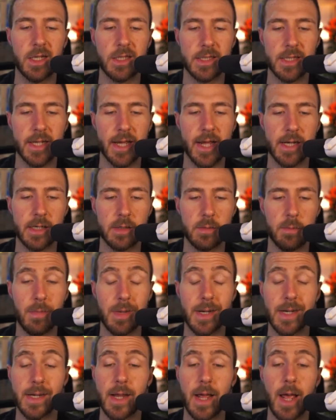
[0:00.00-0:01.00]
that
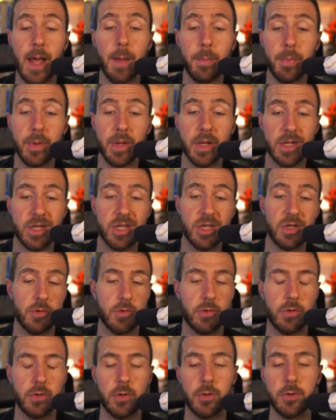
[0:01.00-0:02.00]
might happen in
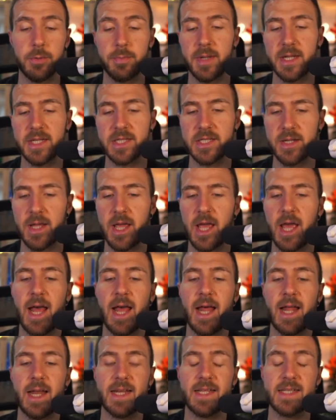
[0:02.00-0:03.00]
your code base.
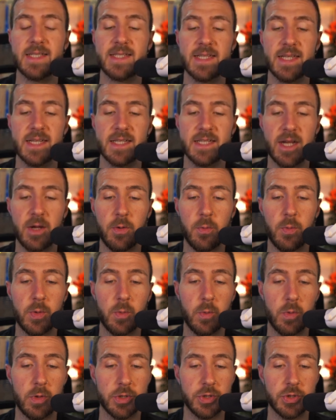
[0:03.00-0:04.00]
Let's say that we
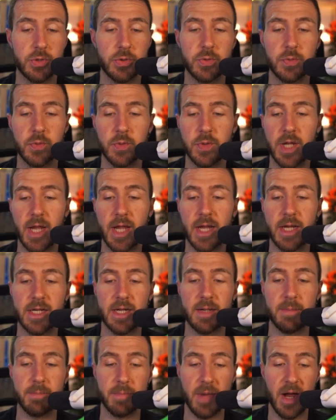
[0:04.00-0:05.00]
want to create
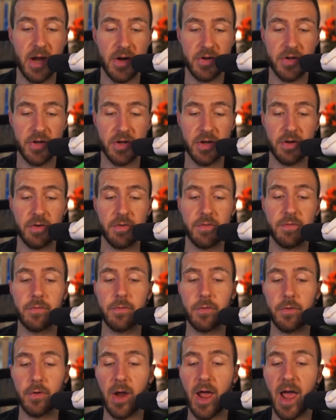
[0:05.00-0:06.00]
a marker
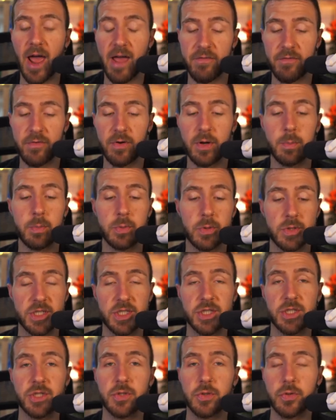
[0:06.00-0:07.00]
for every
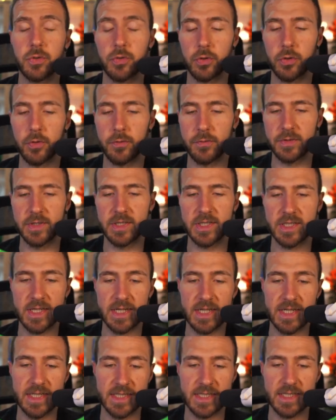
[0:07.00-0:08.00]
position of this
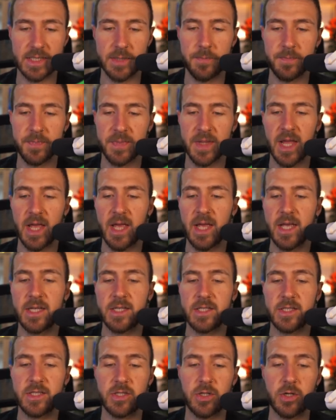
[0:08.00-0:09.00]
list.
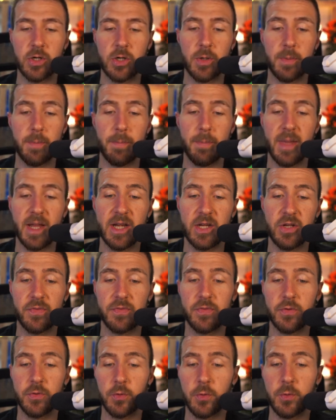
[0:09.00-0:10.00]
So many
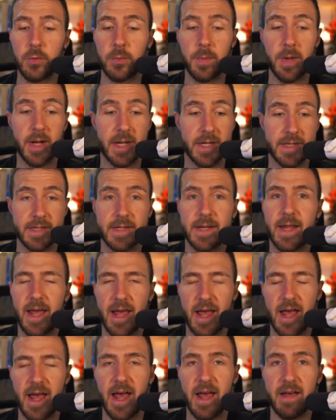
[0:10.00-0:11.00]
of you might
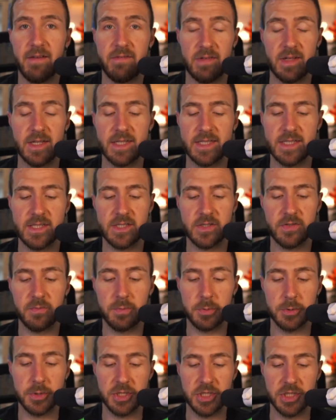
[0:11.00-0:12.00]
have a list of
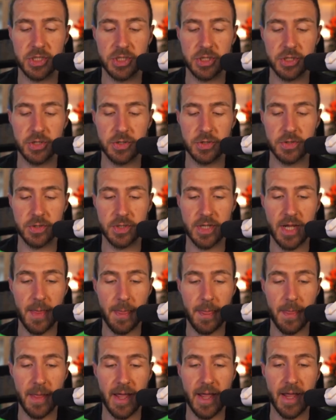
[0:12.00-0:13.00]
position
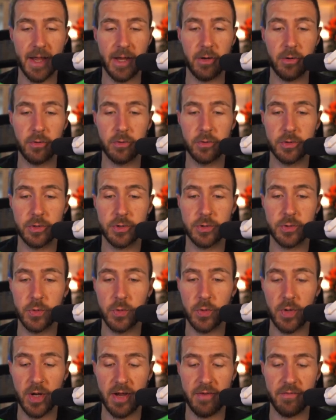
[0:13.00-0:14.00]
and then go
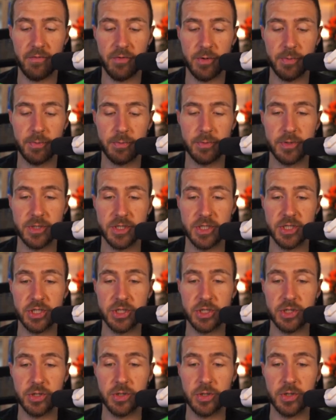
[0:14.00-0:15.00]
through every
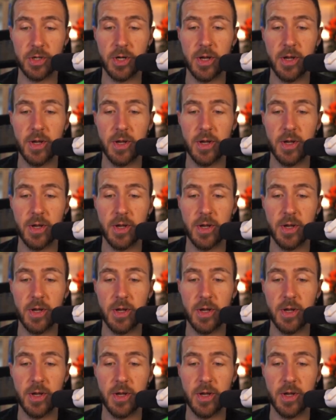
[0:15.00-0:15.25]
position,